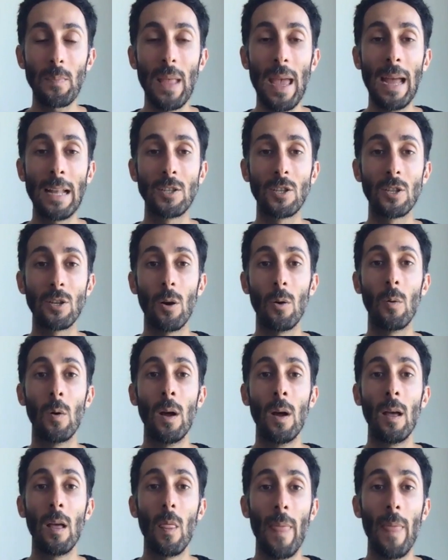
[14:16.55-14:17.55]
And
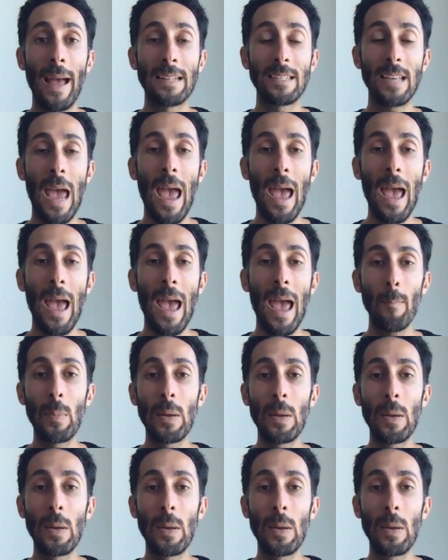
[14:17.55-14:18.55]
so that's
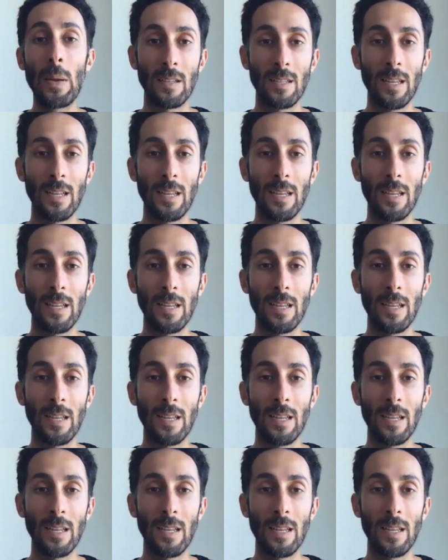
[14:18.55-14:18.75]
happened,